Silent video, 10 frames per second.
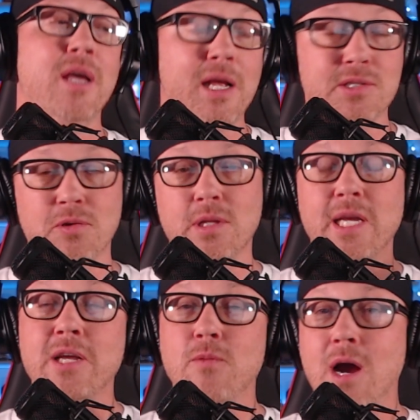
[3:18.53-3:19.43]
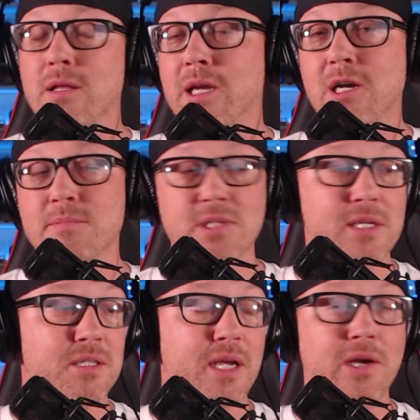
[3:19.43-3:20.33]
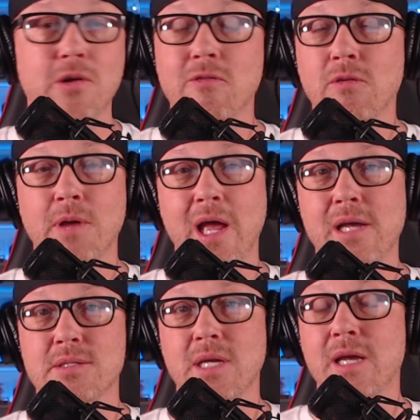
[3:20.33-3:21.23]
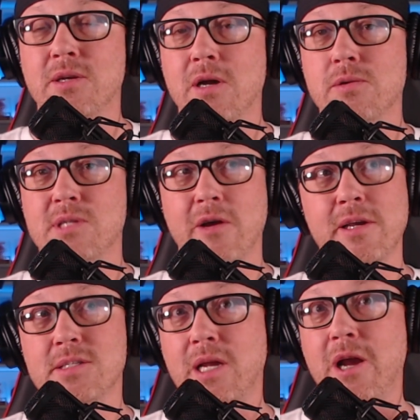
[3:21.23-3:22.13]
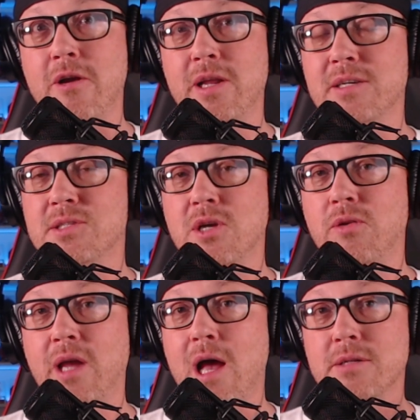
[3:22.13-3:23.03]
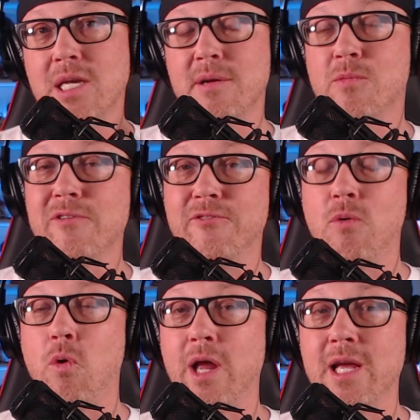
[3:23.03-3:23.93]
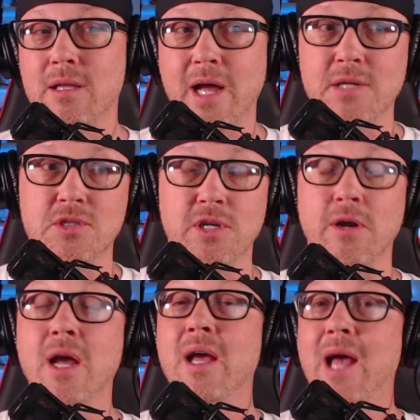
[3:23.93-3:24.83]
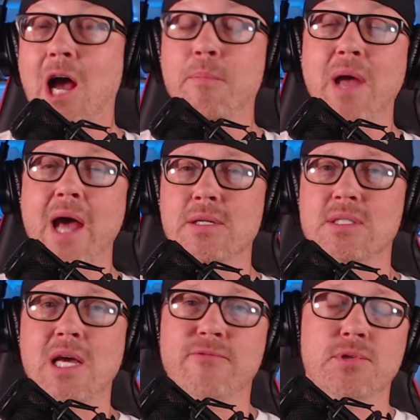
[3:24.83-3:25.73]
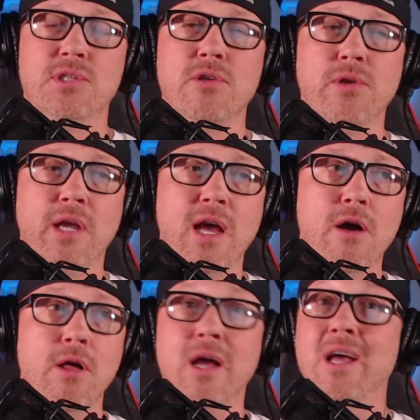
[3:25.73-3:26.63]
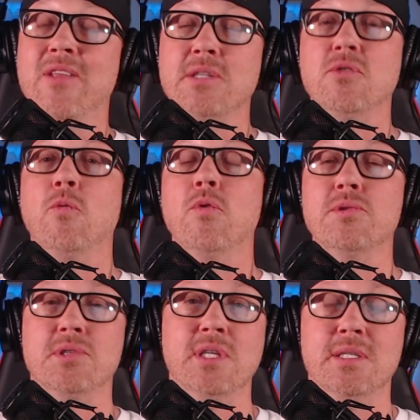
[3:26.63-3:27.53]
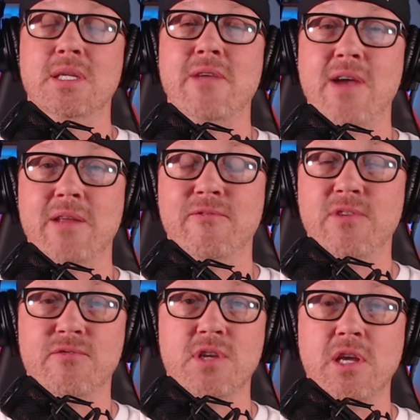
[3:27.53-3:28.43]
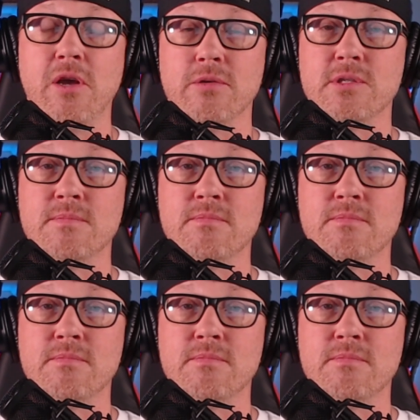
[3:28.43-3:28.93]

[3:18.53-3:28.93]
And so Lincoln Riley comes in to take over as head coach. Now he's inheriting a Southern Cal team that went four and eight last year. How bad is that for Southern Cal? That's the worst season they've had in 50 years.